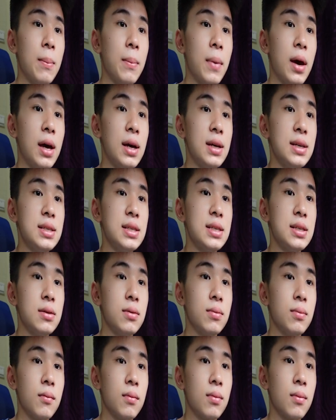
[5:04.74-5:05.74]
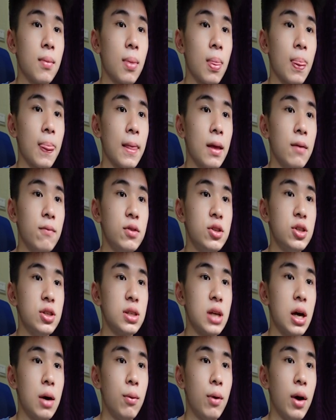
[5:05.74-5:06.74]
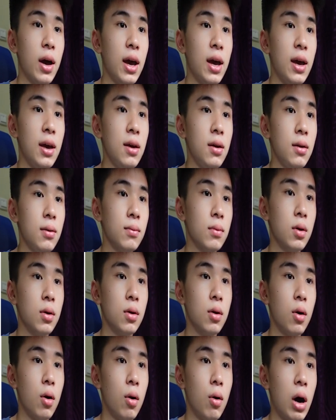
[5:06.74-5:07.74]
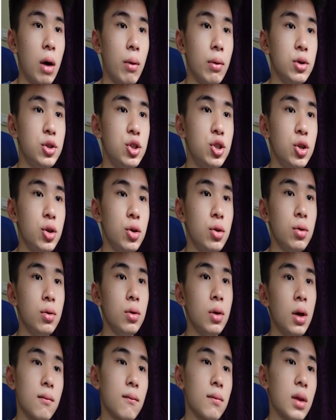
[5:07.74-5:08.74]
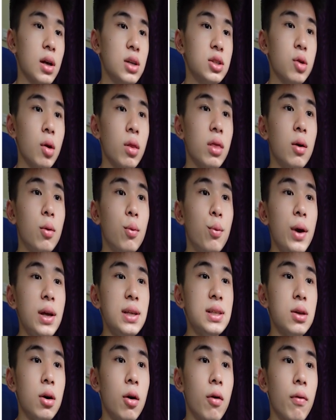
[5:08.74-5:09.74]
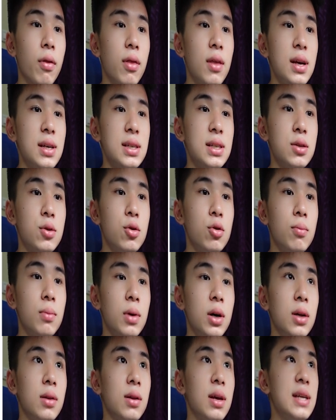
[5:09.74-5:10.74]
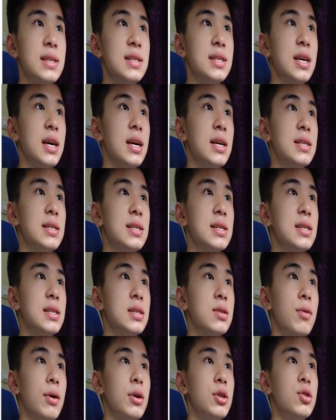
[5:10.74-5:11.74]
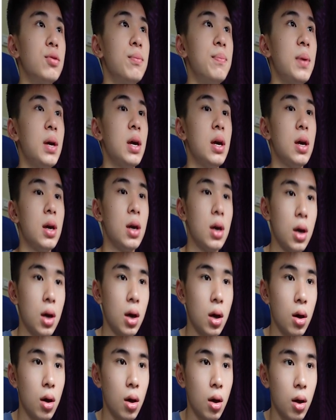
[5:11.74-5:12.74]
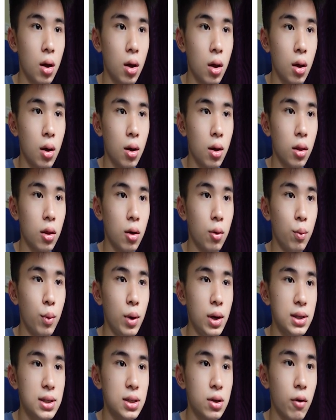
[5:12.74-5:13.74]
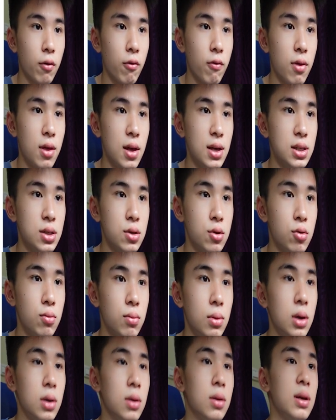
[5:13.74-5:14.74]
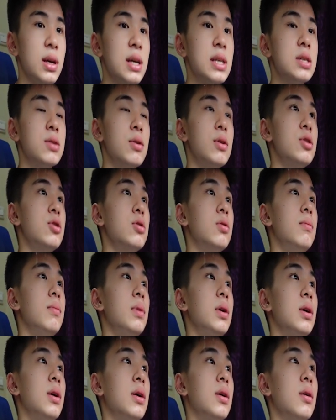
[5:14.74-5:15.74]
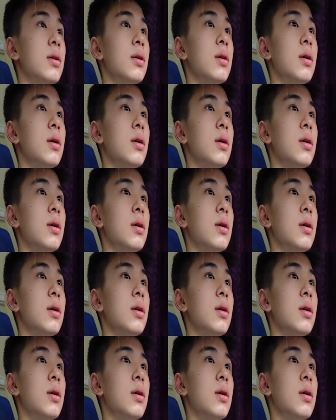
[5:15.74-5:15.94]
ms, which is our A or our G. So the weight of this human, it is going to be, the weight of this human is going to be